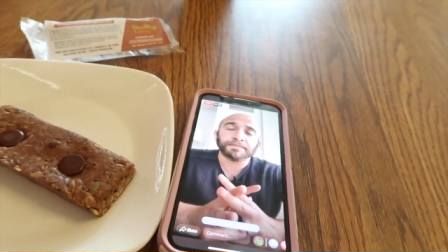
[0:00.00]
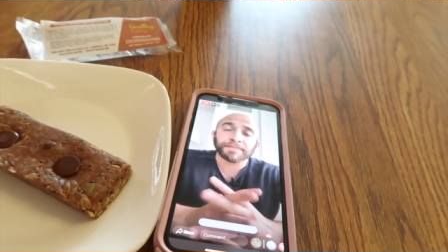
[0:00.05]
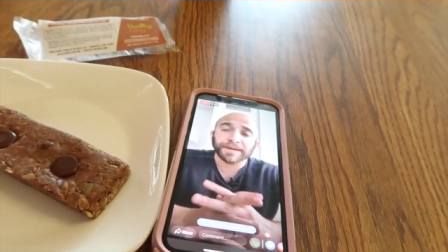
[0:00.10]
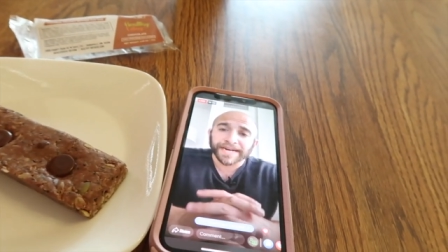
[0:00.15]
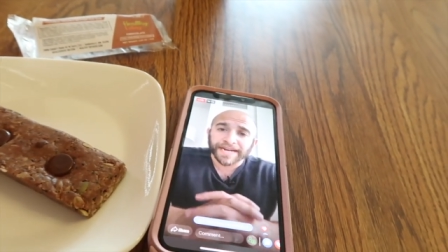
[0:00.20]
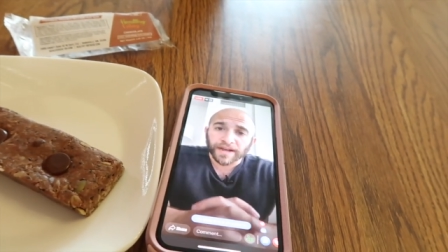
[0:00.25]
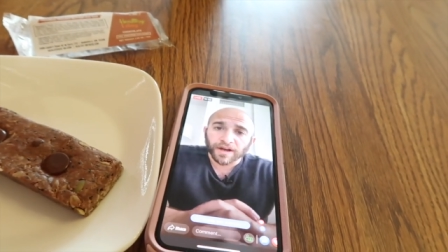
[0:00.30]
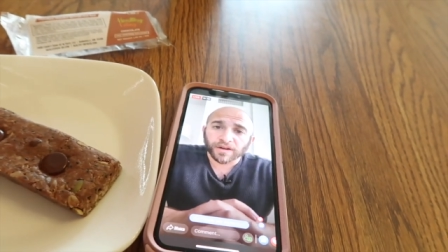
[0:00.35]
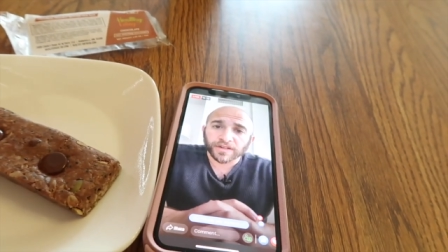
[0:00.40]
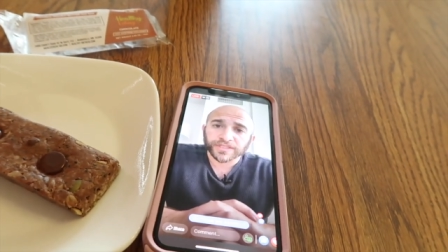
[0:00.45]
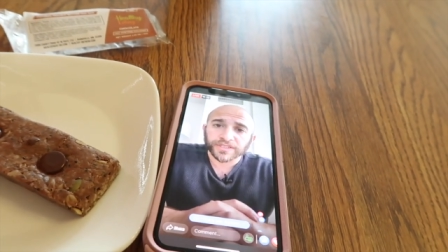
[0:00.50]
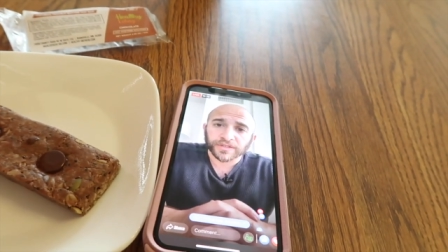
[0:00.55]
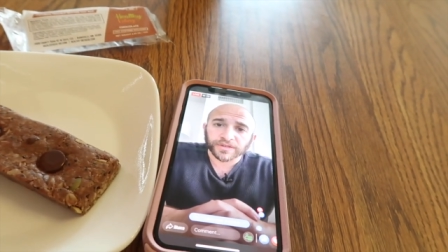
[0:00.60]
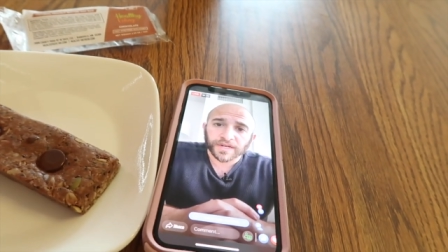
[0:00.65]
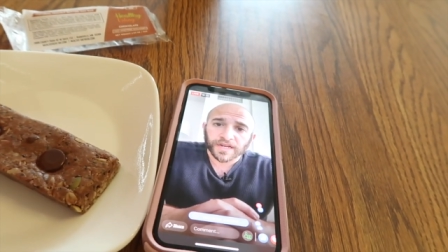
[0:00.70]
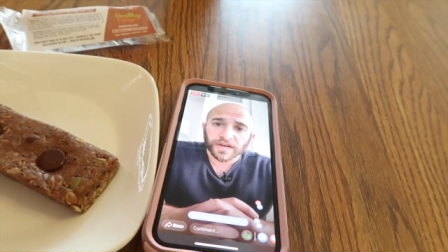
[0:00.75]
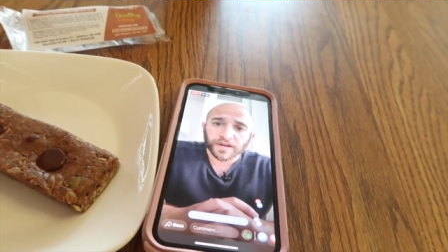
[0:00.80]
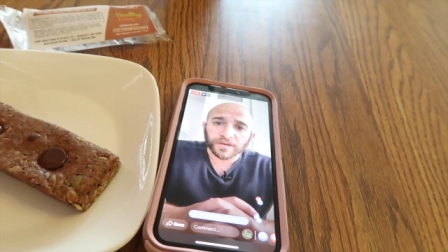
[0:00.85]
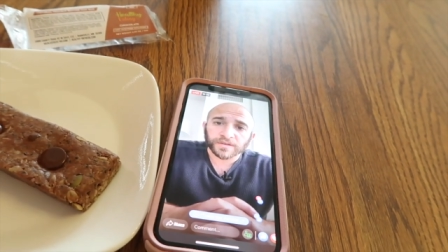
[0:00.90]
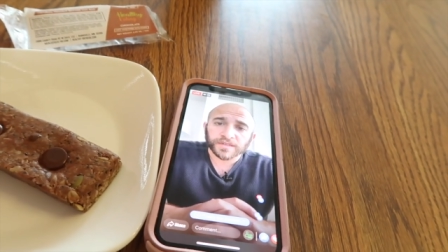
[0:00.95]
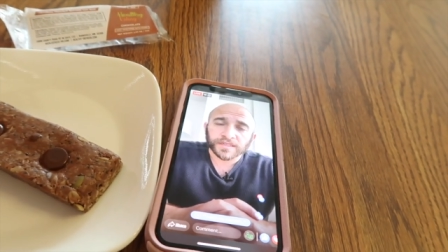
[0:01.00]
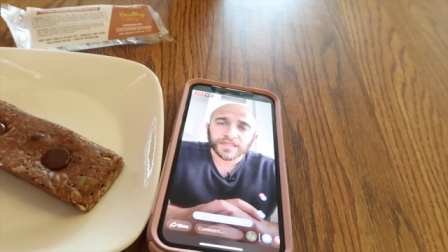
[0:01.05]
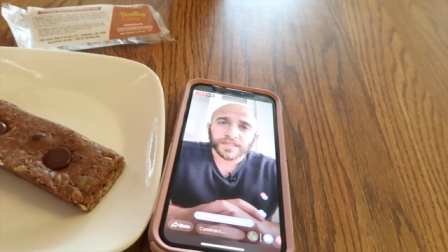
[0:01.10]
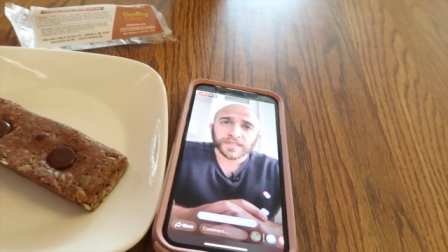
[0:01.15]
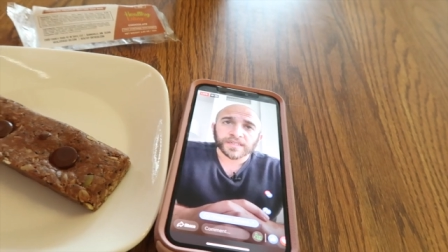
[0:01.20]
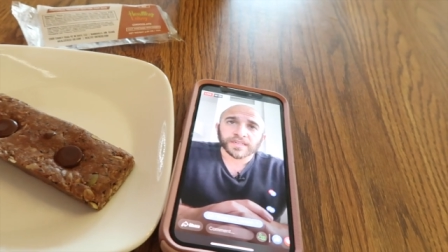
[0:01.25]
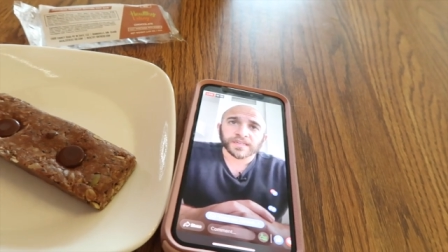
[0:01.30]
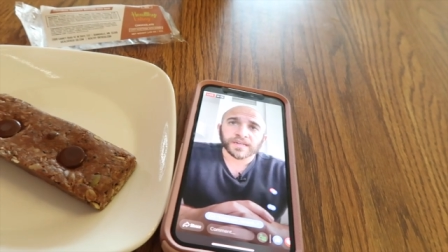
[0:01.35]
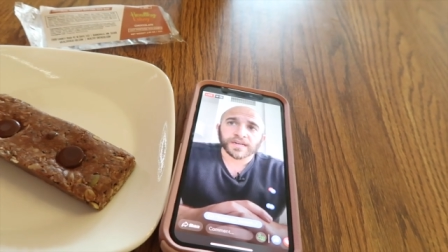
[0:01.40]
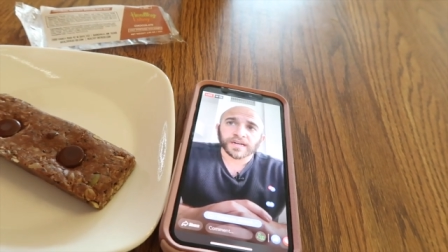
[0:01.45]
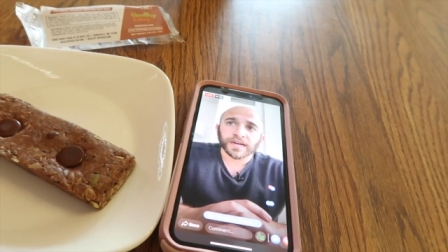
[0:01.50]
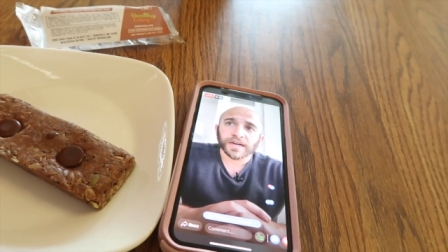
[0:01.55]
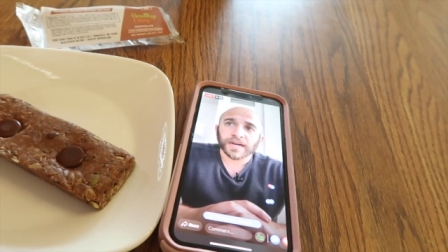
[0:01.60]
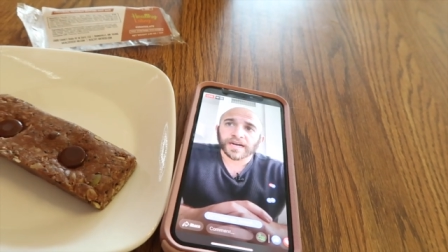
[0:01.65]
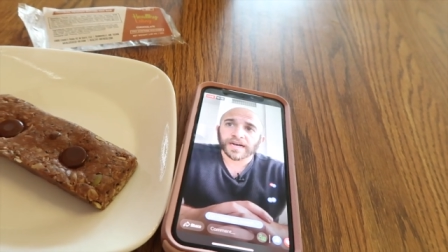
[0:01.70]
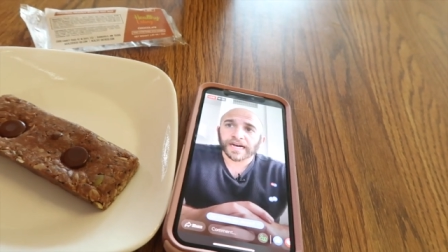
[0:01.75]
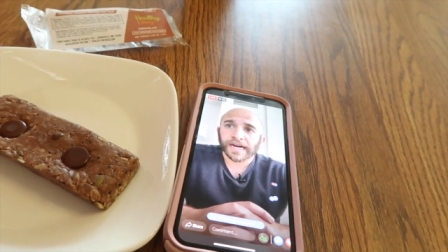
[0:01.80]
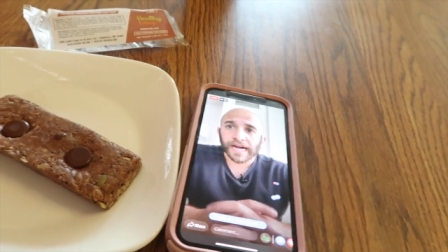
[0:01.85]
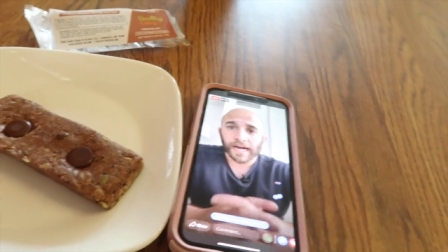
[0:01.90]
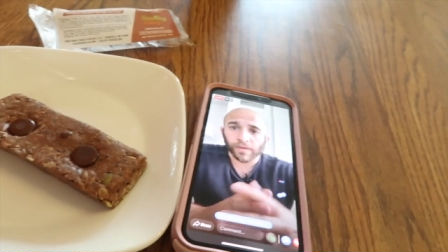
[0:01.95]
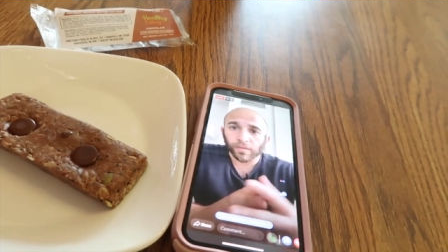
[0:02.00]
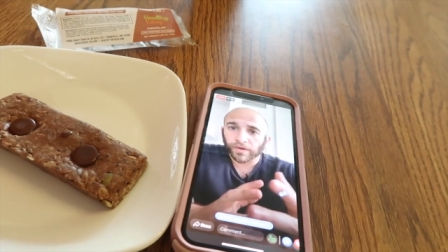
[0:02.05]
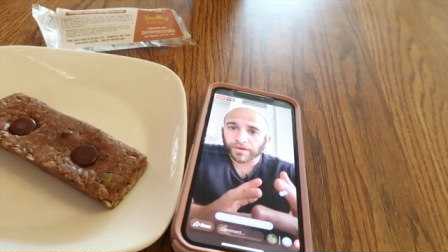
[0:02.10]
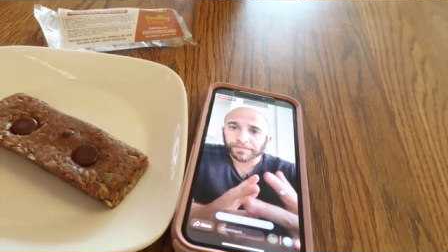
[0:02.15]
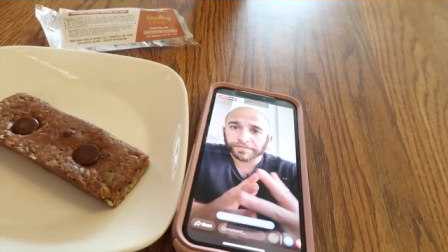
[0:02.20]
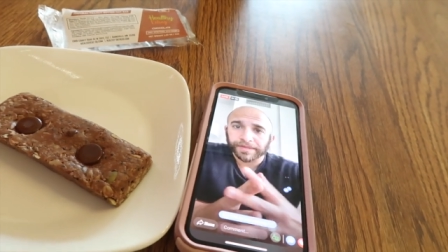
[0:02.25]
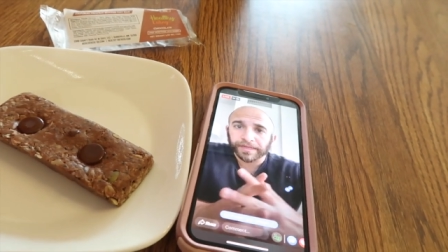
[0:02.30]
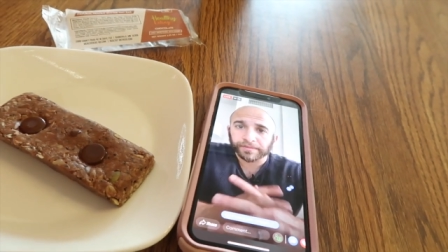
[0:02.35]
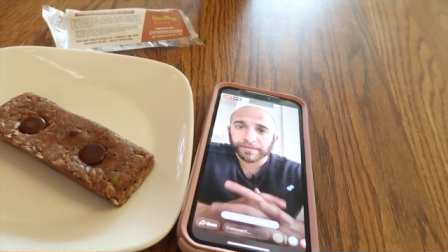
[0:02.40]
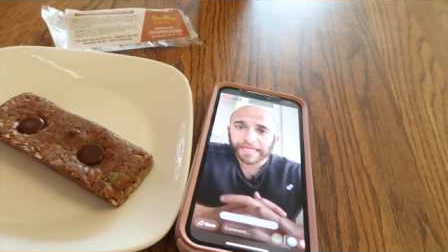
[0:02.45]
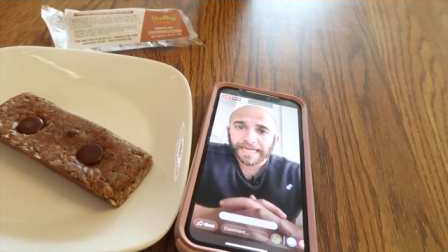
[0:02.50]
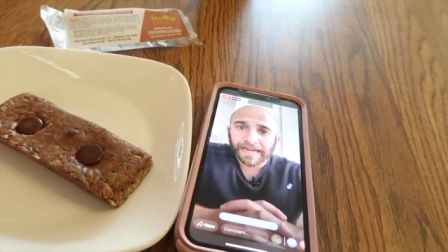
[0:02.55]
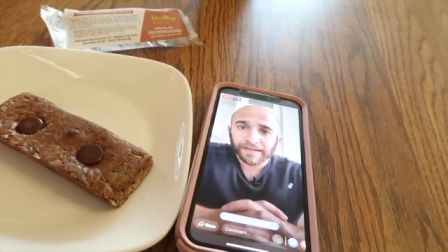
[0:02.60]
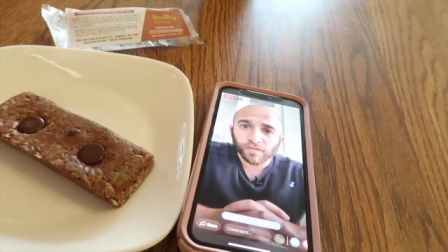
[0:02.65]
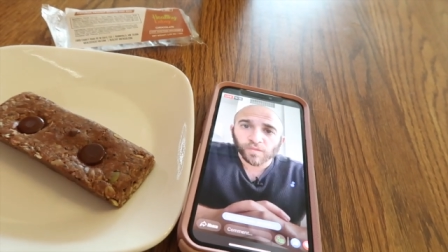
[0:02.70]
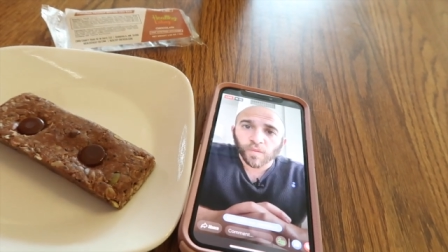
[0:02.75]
listen to him, and then I have to get back in the kitchen.